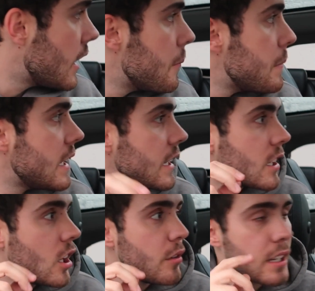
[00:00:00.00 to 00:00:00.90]
a minute
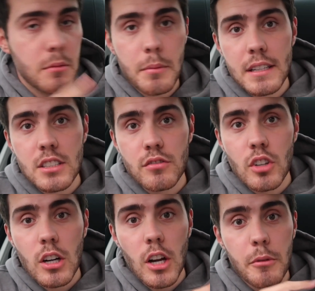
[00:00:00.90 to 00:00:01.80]
ago and I'm about to go
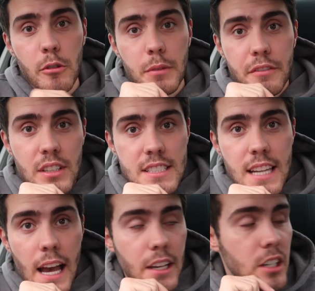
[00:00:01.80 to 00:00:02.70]
rock climbing with my friend
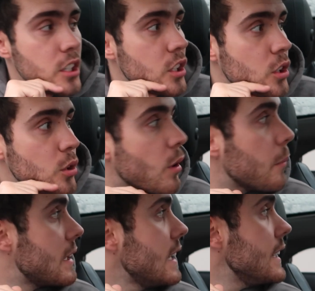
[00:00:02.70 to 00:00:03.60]
Zach, who
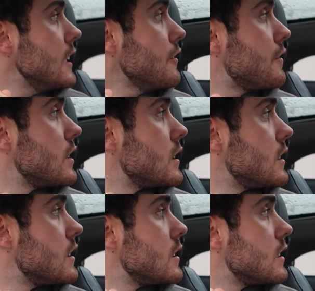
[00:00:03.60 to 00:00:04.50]
I believe
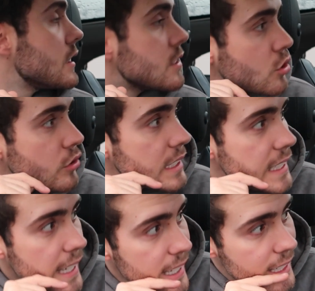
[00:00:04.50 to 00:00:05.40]
is
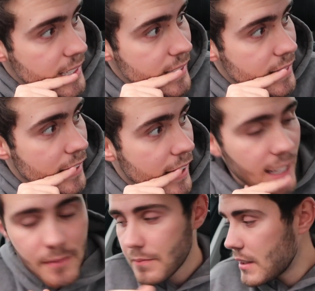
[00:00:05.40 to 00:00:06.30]
already here.
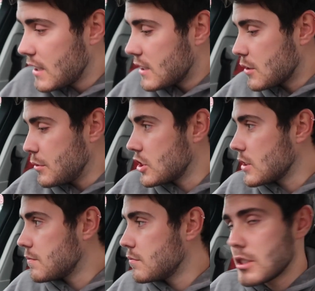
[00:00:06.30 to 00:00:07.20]
So we
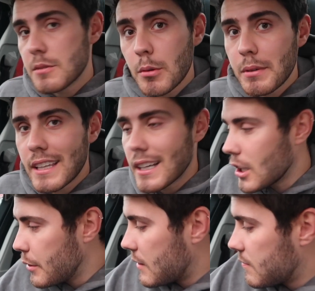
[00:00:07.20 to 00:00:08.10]
should probably get
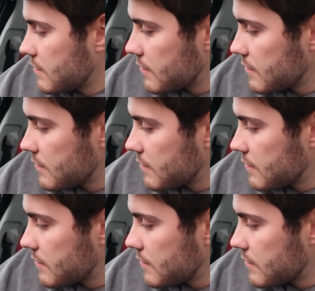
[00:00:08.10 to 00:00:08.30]
going.